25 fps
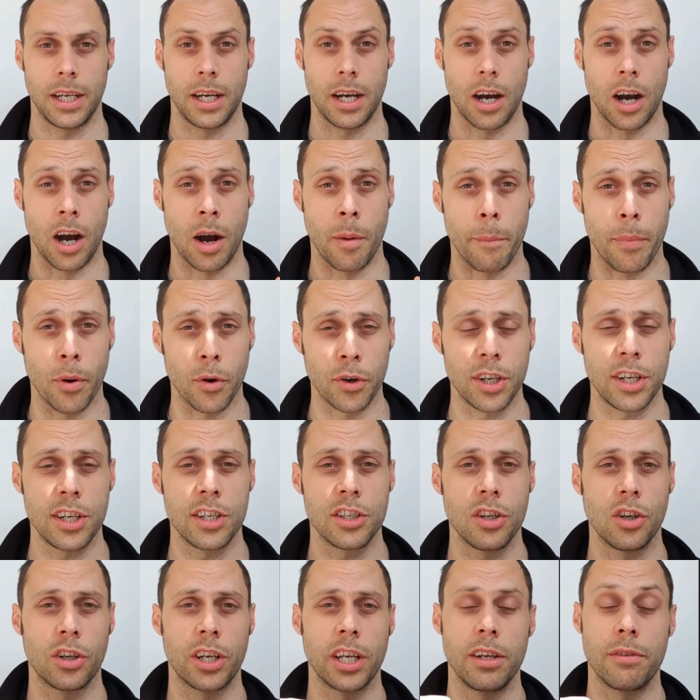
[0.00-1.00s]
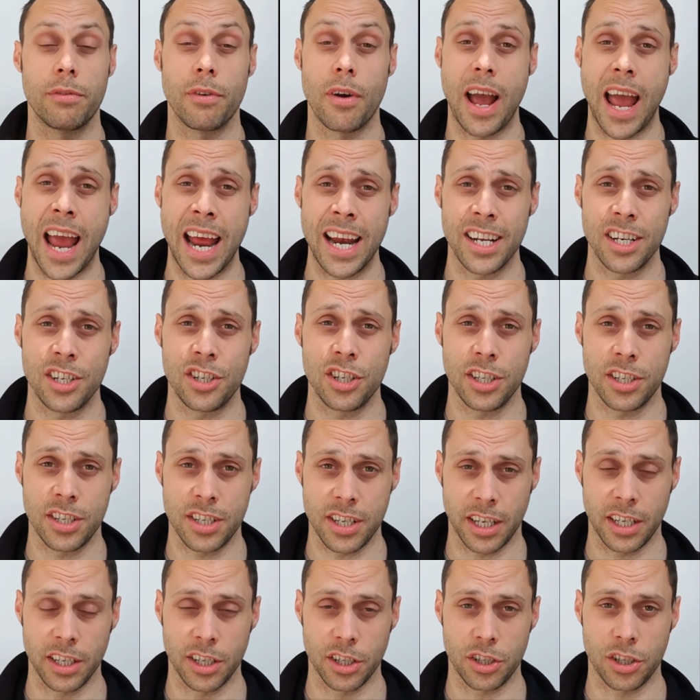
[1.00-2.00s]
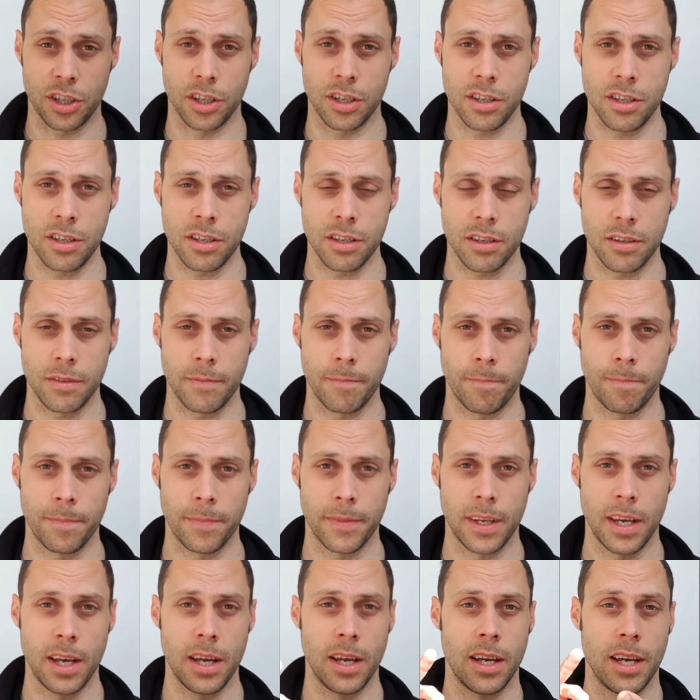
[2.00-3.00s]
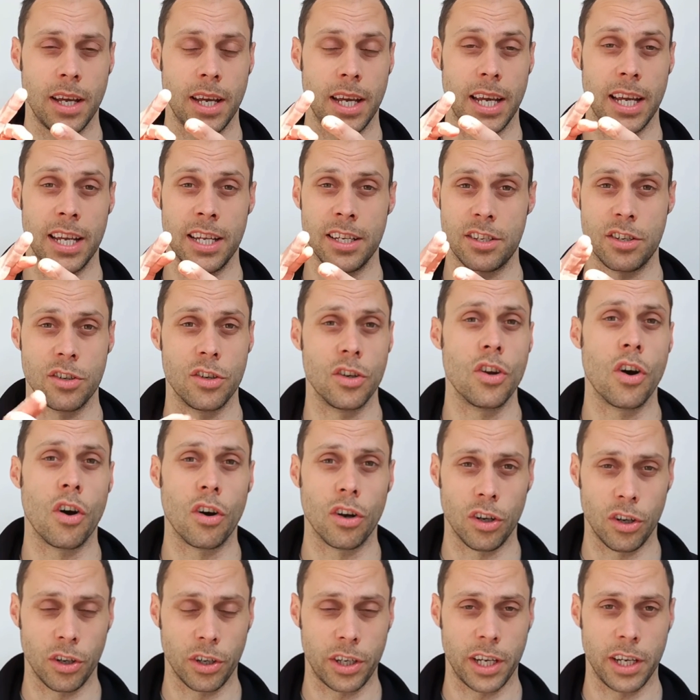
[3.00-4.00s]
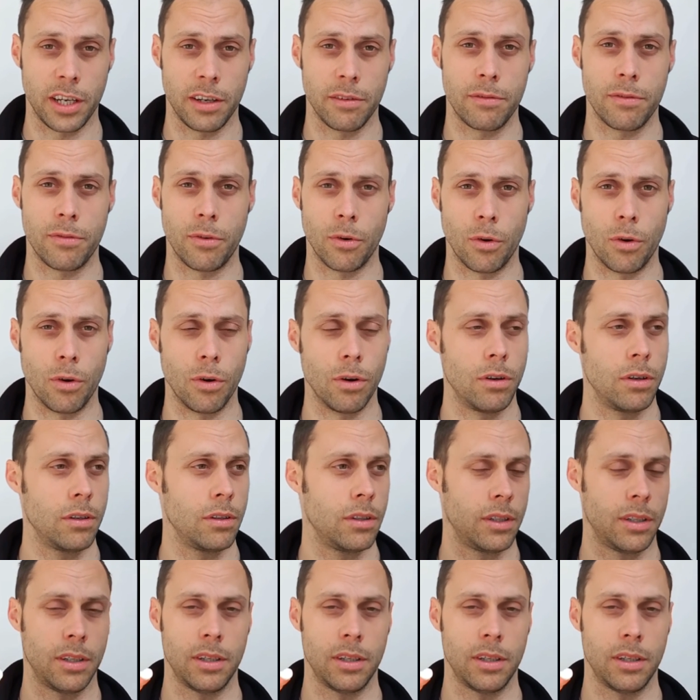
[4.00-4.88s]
Our body is looking for energy signatures. It's not looking for